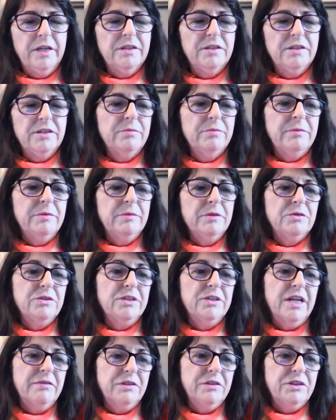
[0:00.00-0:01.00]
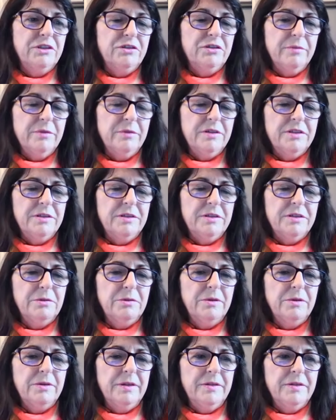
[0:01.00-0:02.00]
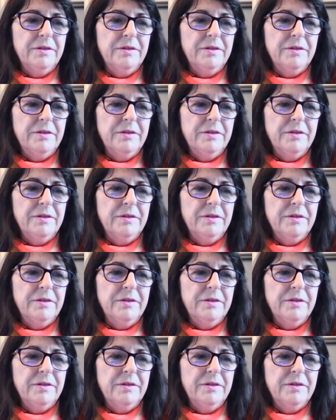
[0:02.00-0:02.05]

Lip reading: Like, some people don't have a tremor, so